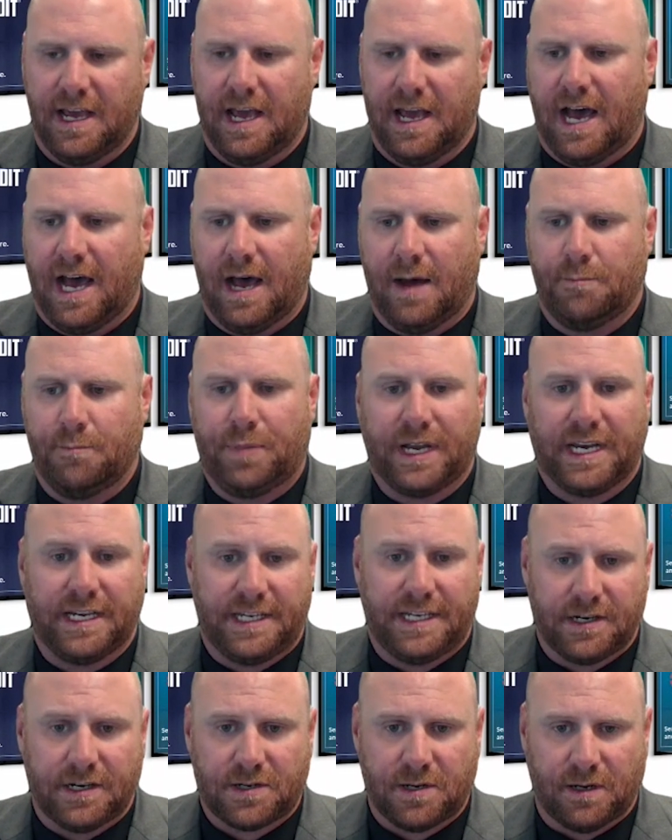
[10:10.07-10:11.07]
But
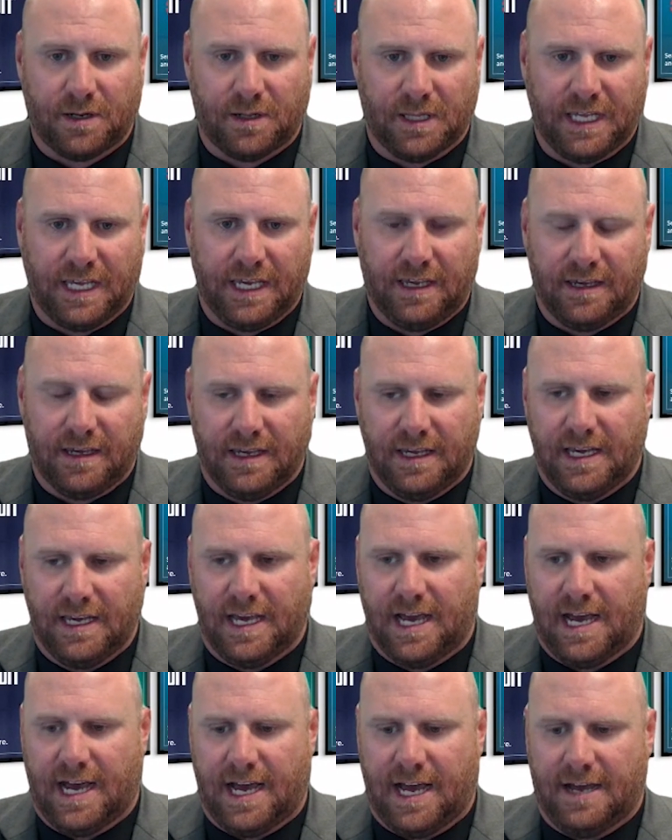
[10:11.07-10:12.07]
additionally,
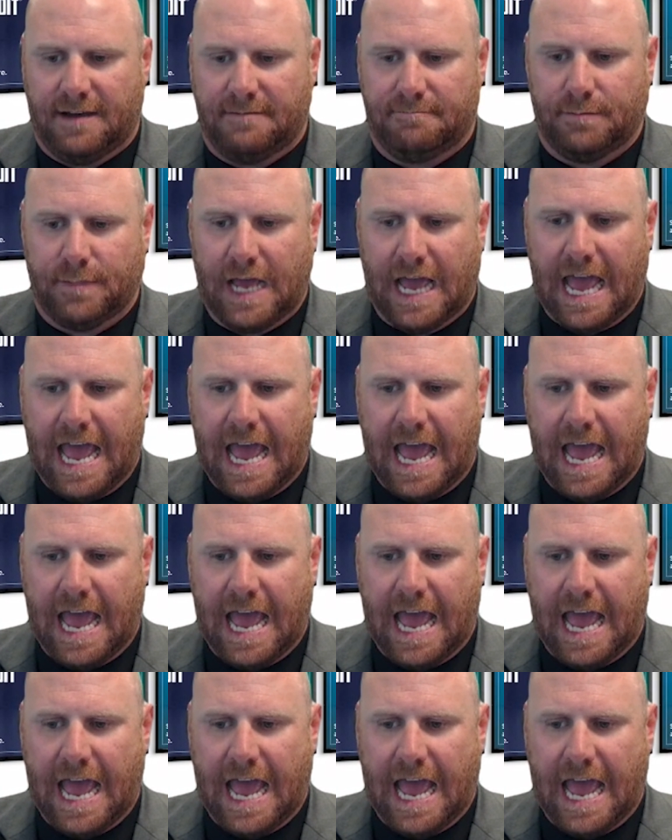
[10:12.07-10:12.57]
um,